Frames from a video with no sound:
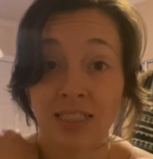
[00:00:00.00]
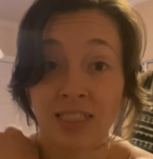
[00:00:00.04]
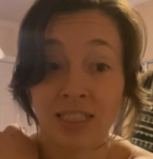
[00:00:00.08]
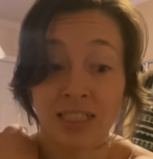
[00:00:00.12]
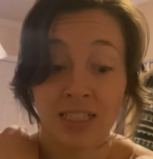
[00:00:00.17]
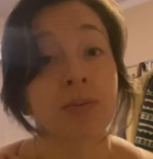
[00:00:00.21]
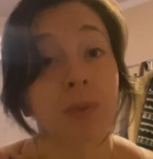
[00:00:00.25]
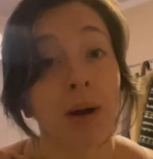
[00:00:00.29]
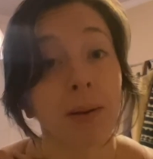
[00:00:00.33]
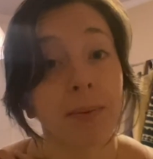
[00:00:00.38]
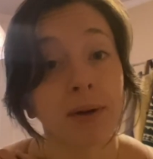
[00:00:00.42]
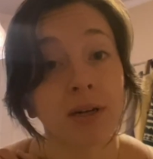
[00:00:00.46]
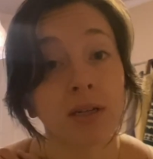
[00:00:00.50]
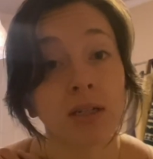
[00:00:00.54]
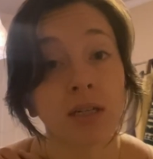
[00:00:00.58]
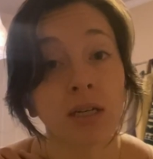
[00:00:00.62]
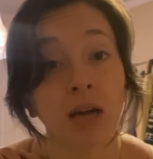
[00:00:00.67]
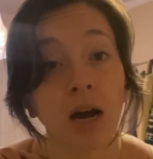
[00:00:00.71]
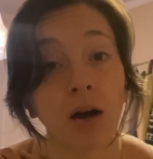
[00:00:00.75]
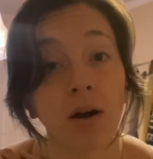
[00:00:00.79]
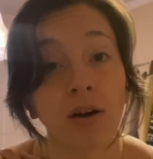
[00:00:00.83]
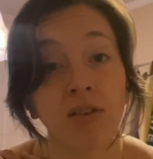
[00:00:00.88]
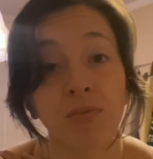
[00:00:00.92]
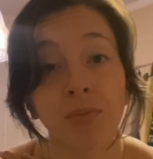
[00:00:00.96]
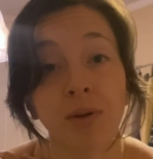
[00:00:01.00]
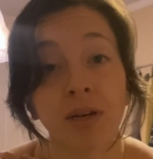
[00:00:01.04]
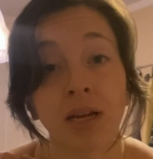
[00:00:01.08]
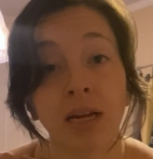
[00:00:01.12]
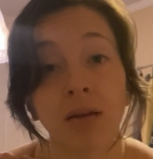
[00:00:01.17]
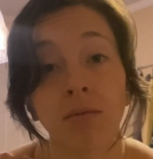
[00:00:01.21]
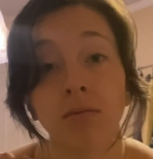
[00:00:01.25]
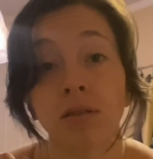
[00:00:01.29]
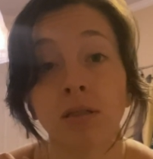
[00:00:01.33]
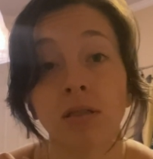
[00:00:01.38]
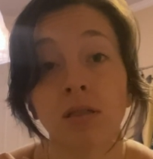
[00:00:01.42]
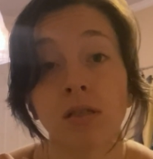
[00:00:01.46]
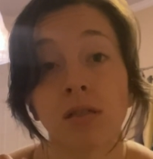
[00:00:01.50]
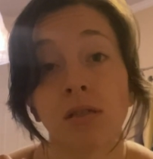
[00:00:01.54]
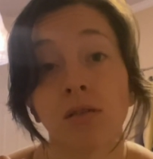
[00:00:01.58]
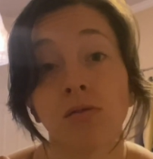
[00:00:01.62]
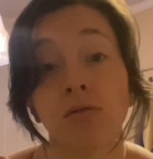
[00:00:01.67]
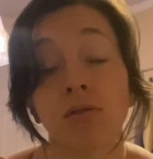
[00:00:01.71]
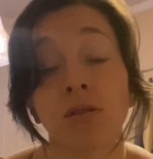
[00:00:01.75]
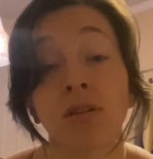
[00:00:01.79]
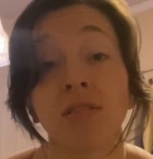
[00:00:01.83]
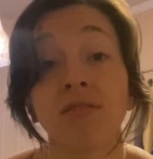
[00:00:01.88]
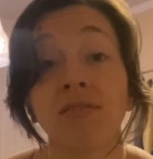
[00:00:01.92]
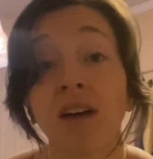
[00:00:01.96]
That's primarily how I've been able to
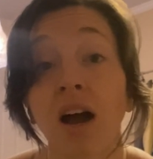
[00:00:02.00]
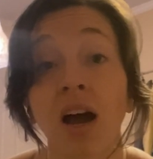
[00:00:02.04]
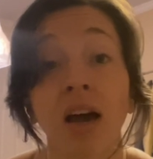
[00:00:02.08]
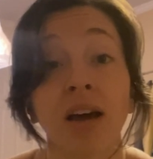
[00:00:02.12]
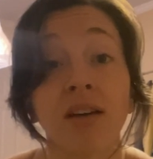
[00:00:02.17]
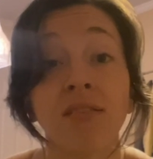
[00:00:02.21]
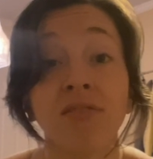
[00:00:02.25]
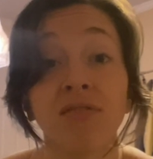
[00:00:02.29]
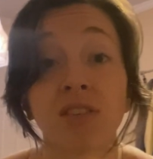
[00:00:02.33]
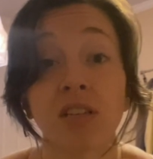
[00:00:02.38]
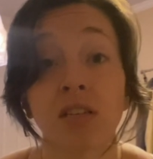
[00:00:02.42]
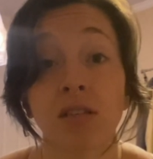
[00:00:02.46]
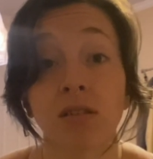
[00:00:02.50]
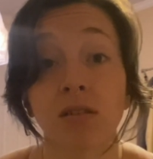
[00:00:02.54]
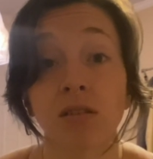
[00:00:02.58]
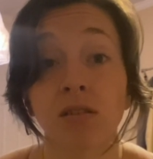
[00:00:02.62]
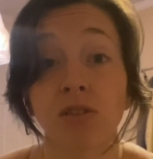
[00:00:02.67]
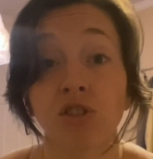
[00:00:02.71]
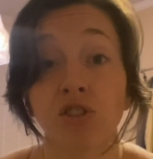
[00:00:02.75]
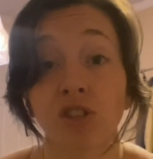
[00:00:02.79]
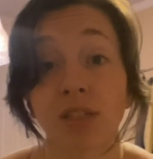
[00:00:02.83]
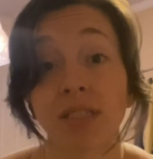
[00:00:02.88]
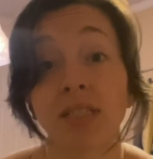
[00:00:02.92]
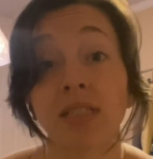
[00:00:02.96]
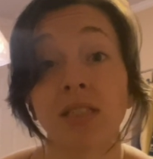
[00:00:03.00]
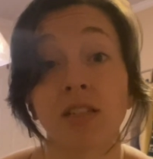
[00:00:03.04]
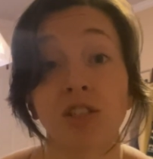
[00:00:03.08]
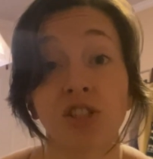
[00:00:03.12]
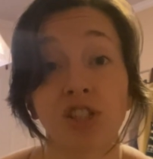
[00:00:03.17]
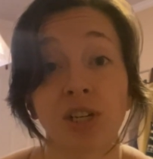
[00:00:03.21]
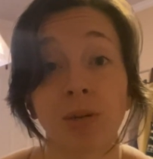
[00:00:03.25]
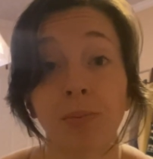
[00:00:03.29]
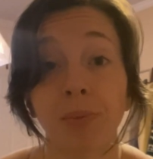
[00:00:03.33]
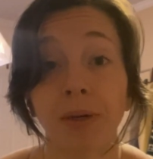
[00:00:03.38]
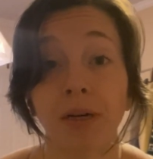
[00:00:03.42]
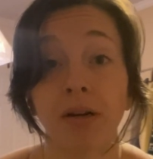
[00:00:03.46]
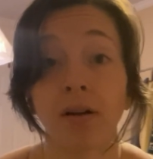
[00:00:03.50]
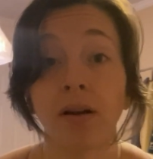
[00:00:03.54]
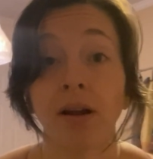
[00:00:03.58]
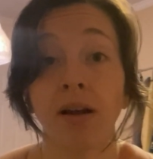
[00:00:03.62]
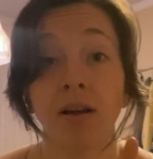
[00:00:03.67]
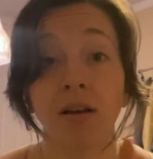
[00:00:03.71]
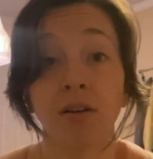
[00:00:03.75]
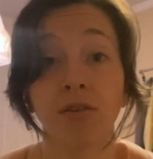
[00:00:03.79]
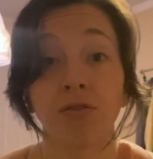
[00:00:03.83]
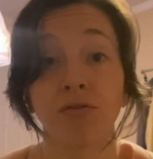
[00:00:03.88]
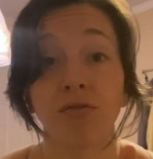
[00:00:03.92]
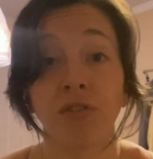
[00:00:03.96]
survive this transition period
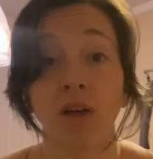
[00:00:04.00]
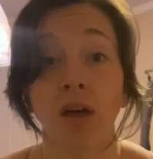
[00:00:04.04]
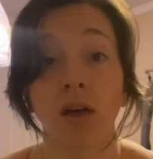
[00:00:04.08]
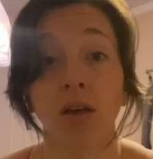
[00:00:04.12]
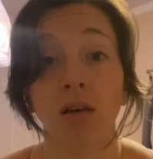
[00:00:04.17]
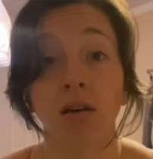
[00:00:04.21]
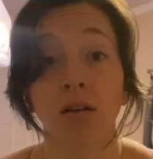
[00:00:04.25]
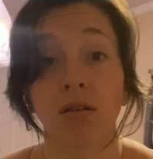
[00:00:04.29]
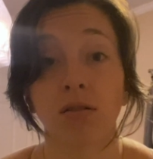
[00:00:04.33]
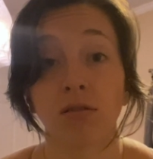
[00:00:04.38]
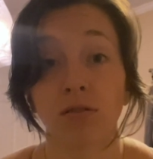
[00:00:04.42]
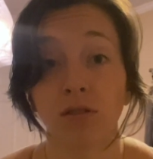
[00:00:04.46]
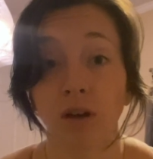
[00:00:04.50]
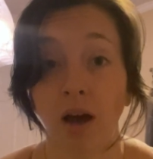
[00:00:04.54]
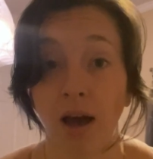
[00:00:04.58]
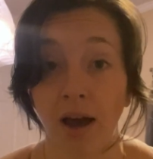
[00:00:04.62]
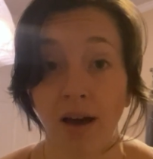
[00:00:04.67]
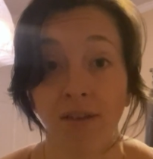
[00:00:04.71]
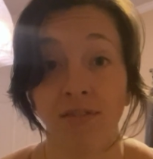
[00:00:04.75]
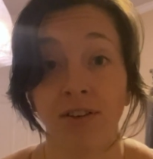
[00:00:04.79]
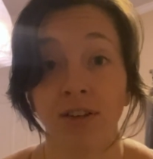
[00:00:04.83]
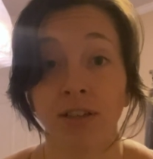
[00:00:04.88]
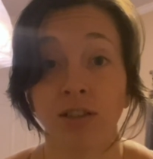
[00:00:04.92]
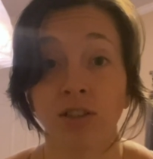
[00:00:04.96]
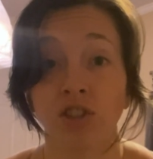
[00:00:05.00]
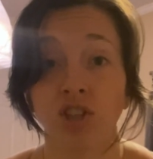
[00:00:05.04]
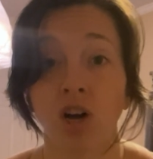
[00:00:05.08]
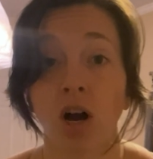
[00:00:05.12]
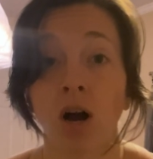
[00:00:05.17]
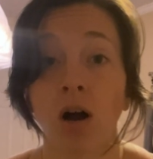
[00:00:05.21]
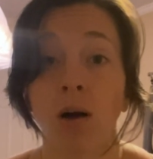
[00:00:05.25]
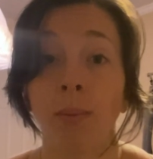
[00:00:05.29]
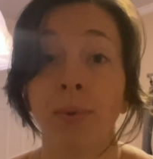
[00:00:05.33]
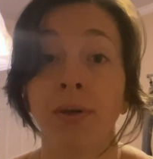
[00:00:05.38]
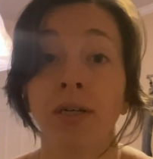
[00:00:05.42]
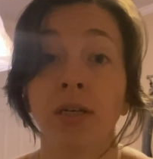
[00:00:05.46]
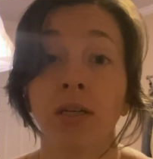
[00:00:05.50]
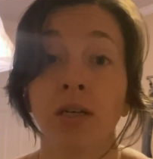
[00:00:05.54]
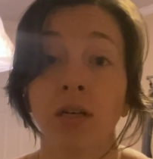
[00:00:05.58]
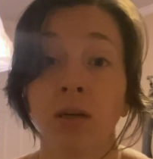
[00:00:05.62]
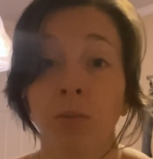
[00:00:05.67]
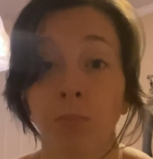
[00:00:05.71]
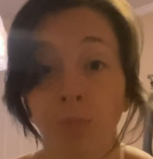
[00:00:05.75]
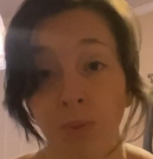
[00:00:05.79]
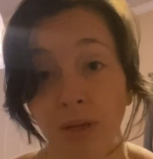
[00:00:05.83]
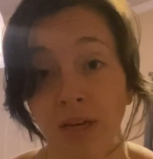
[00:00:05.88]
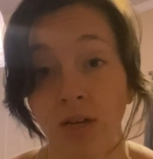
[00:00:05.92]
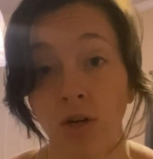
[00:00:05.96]
of like having a job,
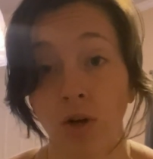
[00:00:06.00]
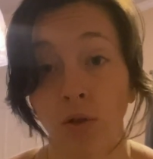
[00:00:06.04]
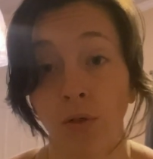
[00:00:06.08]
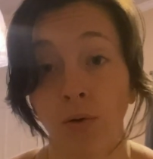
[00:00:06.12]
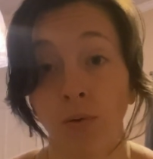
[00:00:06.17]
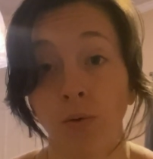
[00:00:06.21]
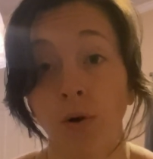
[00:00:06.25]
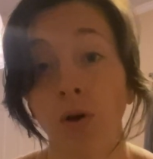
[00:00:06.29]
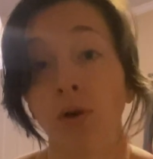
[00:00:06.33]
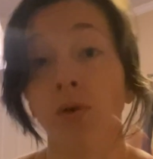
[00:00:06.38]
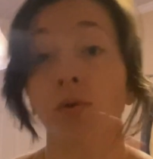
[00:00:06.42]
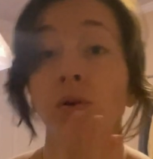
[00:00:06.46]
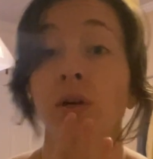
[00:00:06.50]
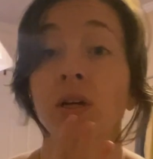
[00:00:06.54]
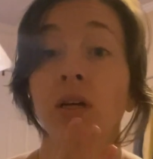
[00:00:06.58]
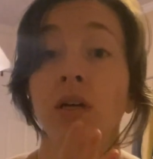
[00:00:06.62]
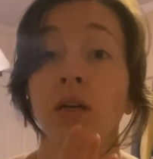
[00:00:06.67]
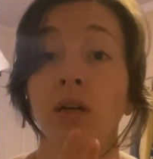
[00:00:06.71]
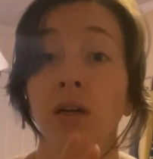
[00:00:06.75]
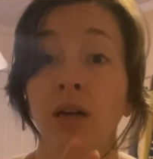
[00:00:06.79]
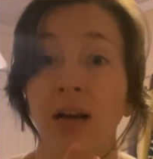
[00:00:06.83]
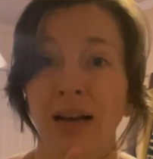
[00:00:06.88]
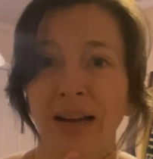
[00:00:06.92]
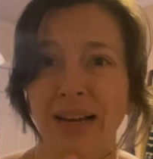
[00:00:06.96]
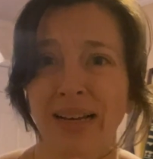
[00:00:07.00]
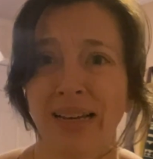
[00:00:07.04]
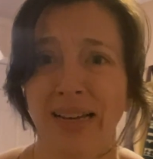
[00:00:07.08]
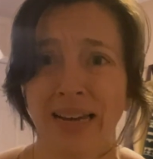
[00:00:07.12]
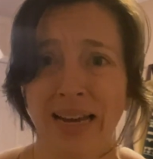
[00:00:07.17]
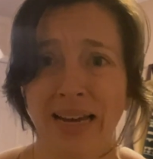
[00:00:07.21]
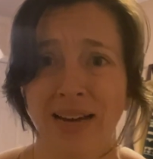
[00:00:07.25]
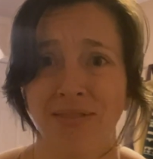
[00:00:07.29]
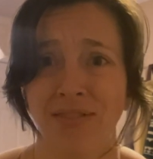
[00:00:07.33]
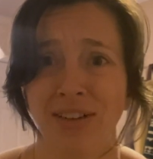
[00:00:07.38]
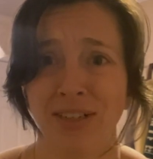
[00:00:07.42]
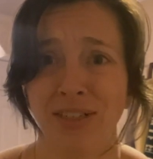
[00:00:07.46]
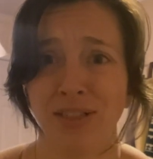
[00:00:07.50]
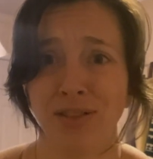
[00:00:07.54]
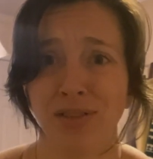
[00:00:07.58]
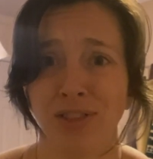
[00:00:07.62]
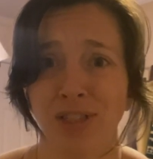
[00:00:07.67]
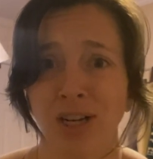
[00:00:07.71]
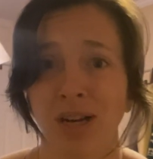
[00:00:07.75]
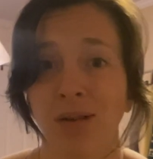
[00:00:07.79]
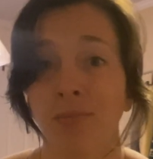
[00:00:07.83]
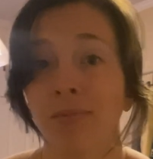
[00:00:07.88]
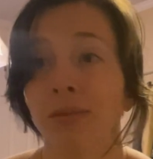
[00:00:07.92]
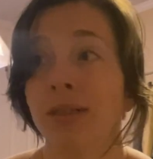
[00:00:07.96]
being on the road and having no
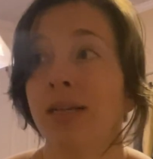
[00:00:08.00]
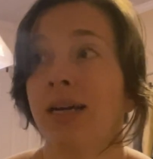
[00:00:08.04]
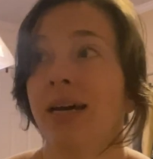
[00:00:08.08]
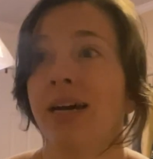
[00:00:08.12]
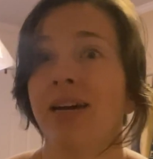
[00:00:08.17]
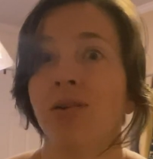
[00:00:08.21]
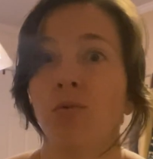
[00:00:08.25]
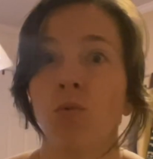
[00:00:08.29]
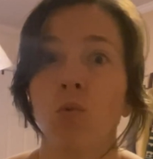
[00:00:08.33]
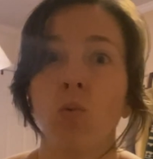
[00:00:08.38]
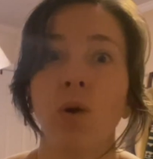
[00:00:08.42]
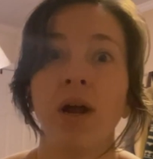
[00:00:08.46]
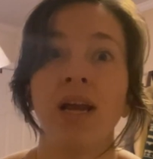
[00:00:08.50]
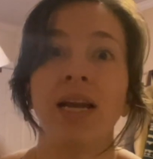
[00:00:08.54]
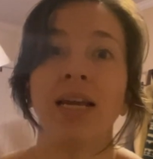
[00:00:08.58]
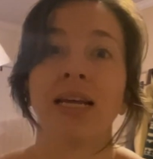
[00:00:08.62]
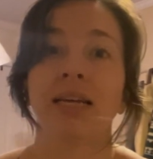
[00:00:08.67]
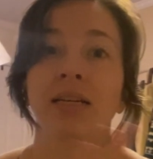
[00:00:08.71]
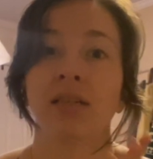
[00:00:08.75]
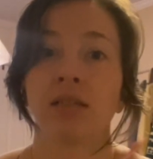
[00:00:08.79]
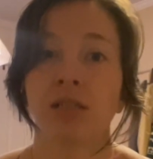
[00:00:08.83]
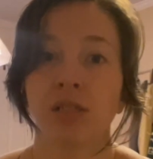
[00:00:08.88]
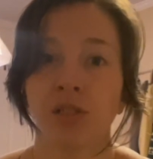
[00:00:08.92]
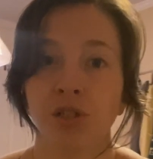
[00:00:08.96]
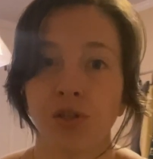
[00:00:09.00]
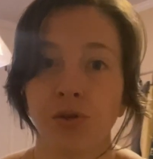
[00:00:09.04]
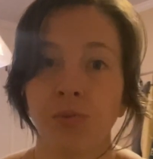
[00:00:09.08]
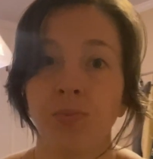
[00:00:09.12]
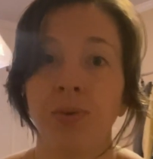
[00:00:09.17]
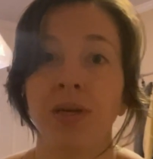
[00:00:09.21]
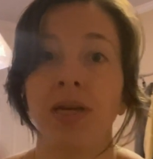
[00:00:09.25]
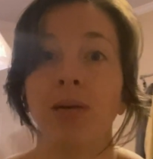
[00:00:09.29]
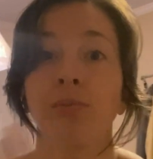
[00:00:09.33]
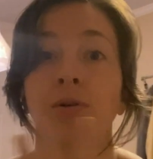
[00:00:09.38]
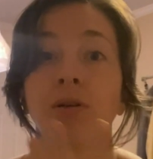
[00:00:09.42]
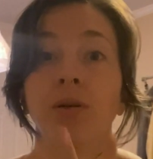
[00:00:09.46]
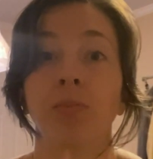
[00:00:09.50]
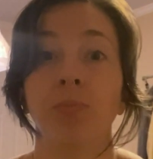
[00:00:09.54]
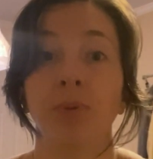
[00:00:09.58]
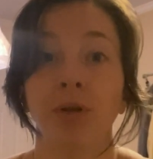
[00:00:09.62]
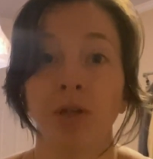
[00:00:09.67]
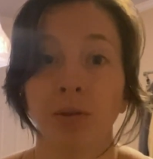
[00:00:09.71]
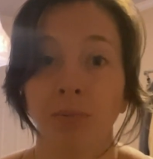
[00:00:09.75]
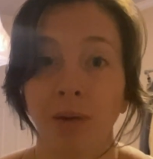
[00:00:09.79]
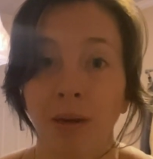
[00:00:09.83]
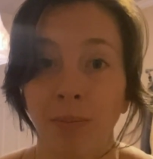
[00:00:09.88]
job and waiting to be able to build my